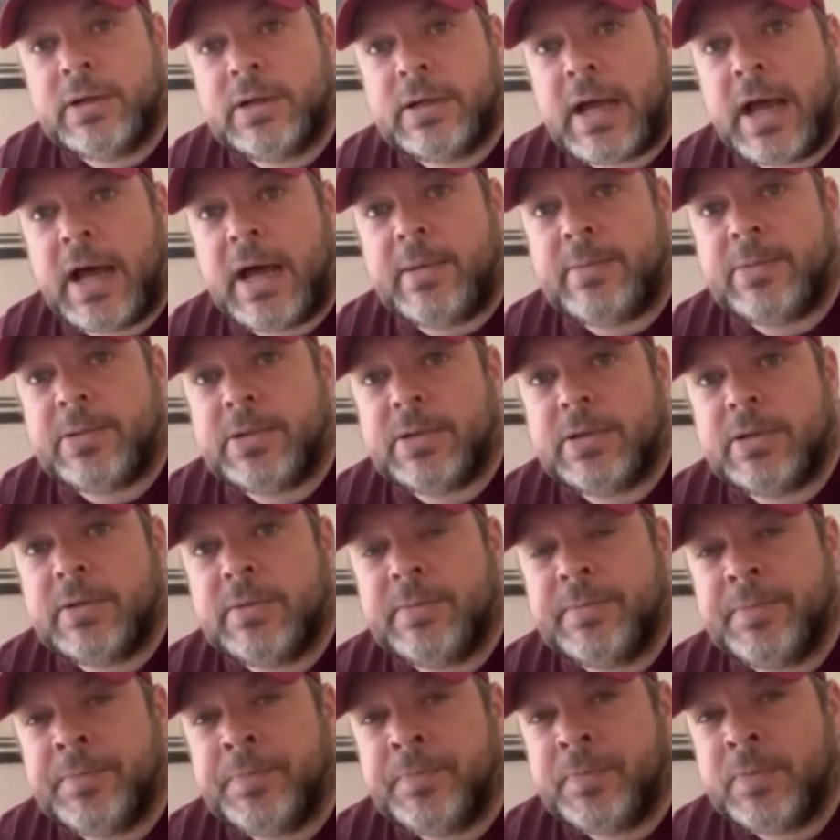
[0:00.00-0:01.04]
Topps.
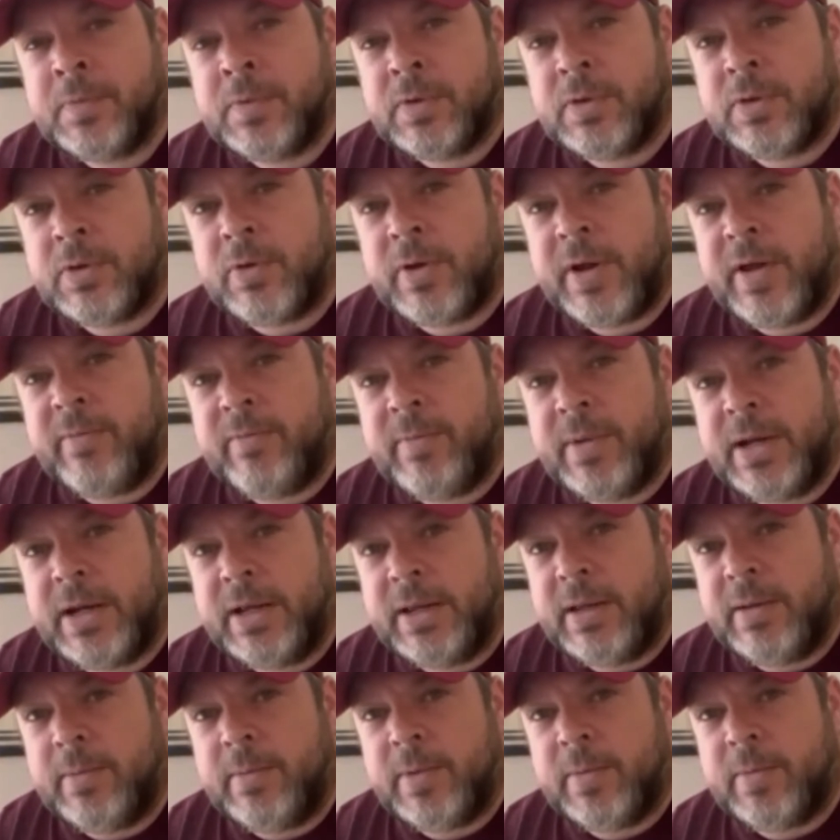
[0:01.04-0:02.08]
Don't have many of
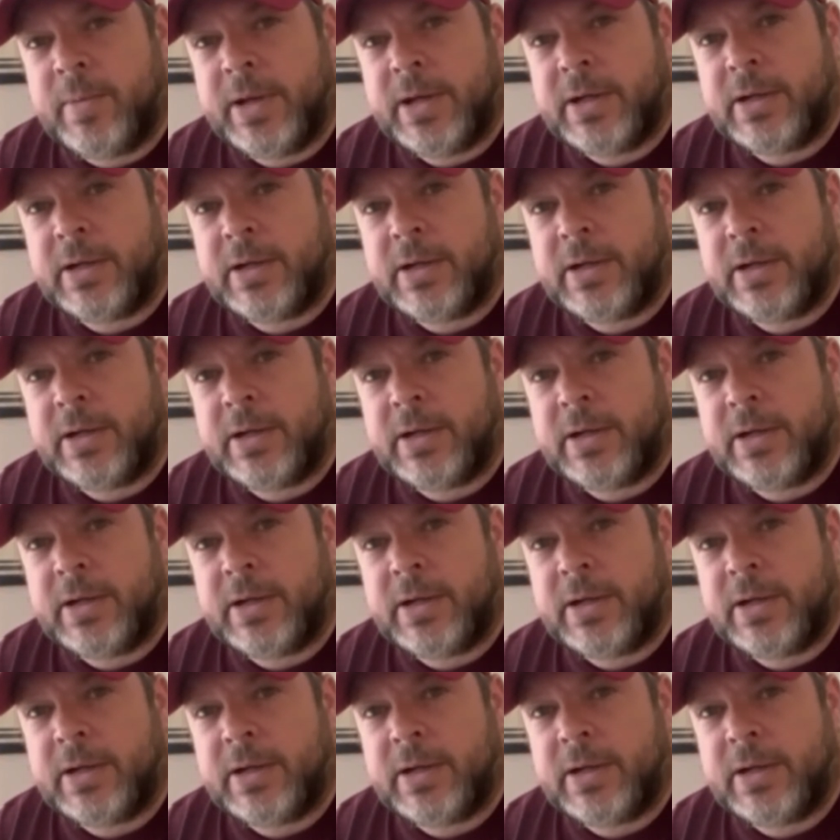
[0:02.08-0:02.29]
them in my